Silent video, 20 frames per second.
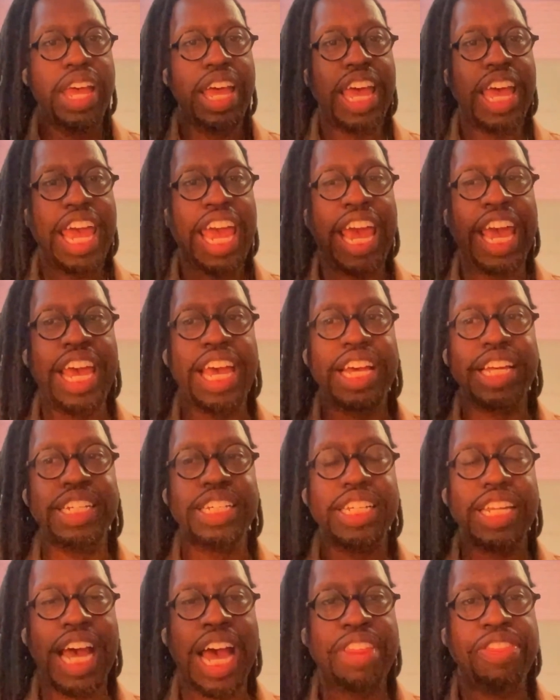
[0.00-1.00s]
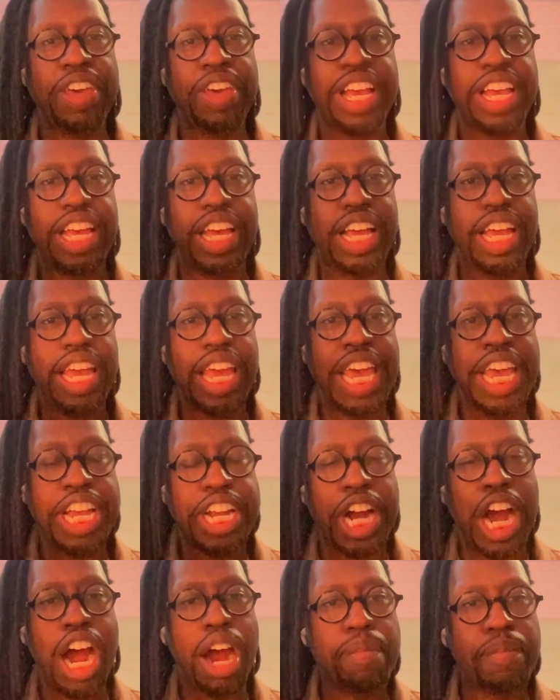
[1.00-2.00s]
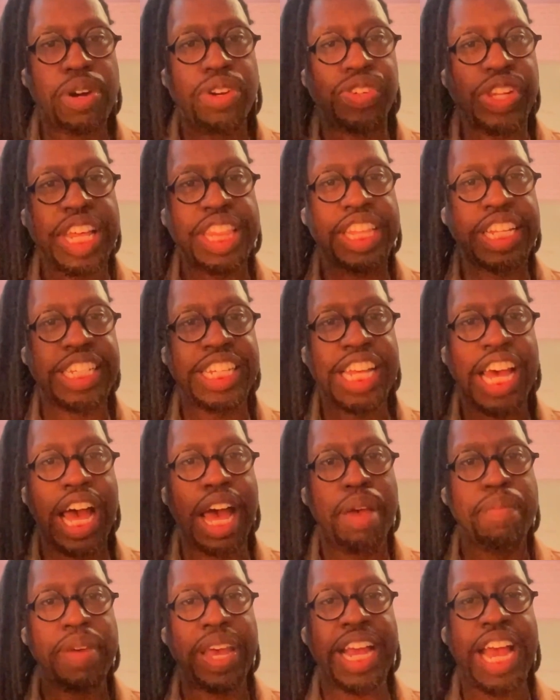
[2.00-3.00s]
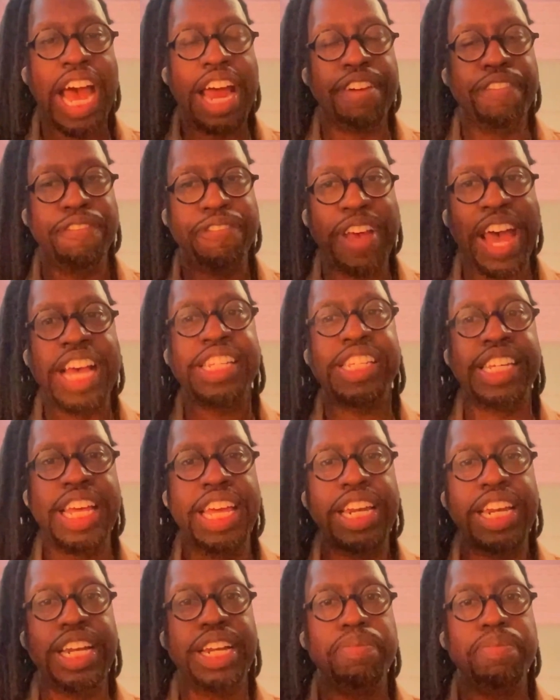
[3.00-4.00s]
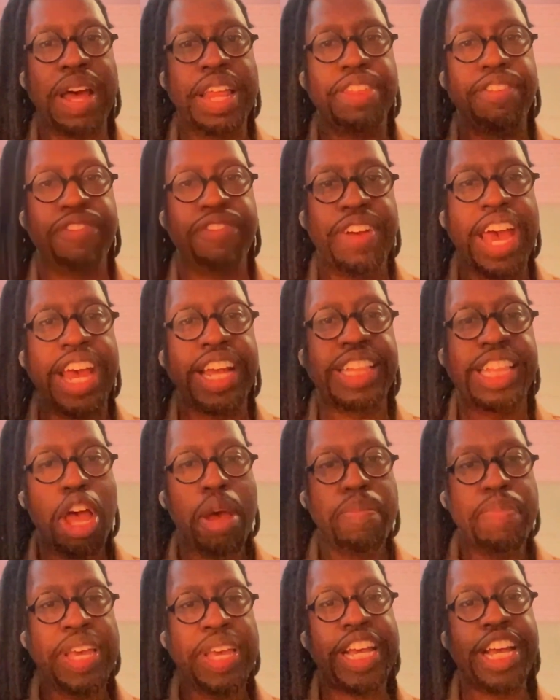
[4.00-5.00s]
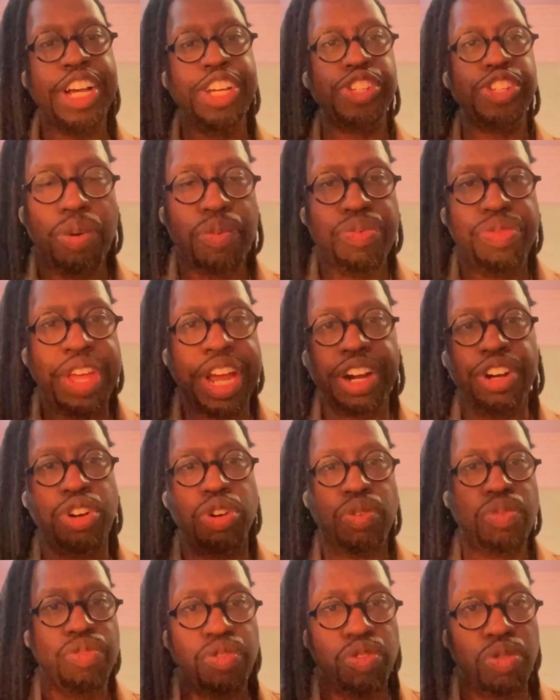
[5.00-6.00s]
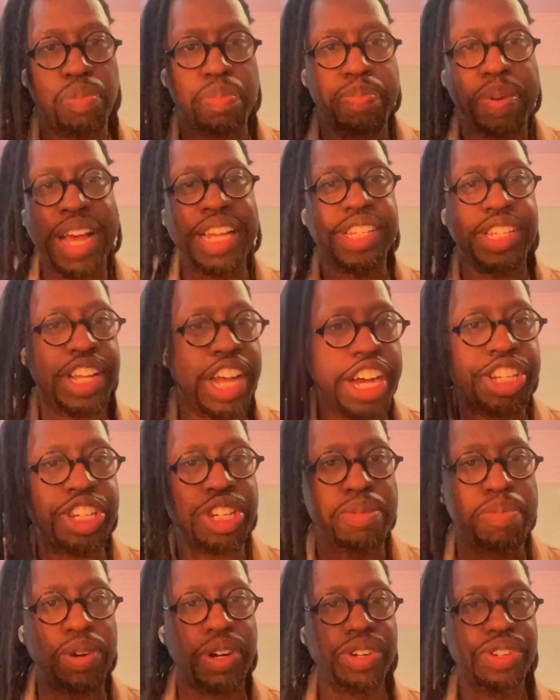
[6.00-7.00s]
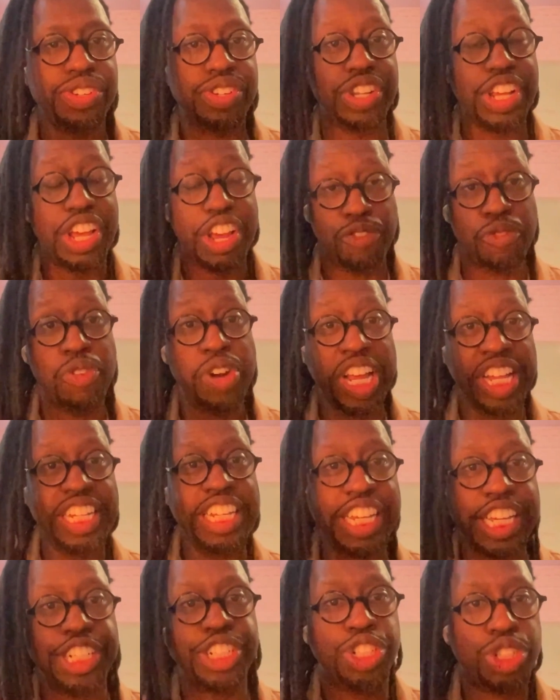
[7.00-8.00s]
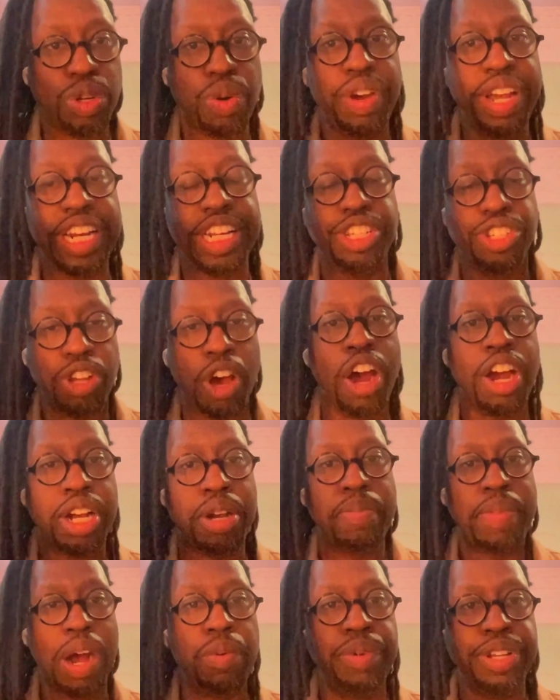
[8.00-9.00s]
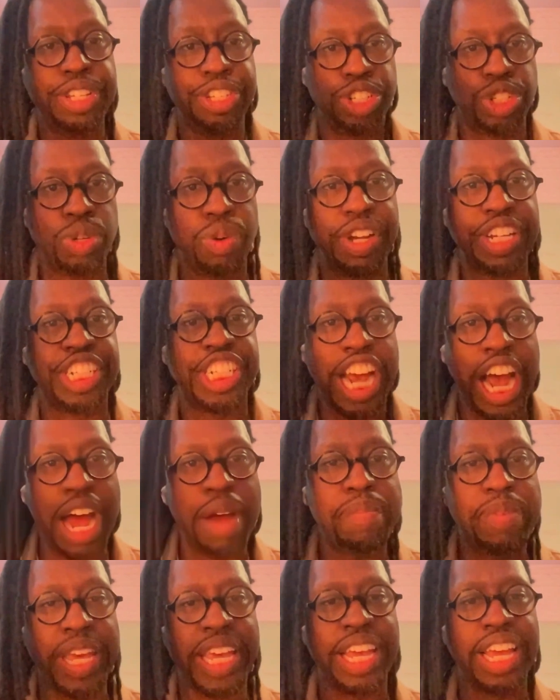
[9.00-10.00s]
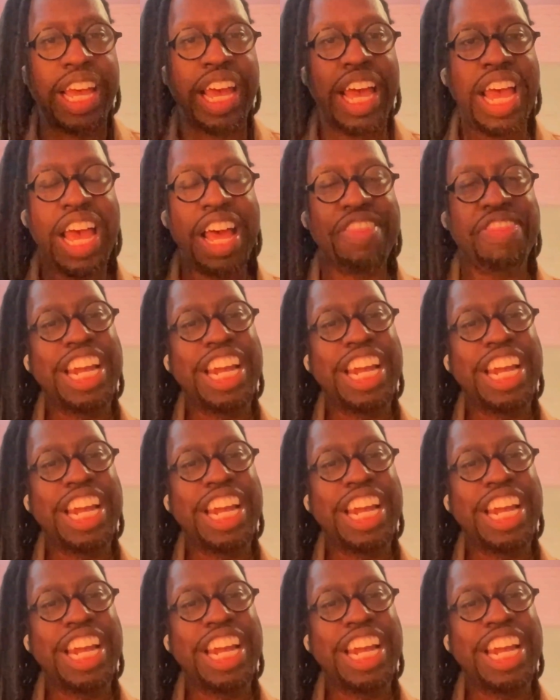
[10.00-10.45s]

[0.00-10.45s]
And I think e-commerce at the time had gotten fascinated by the fact that, because their best customers really enjoyed and talked about with joy shopping, they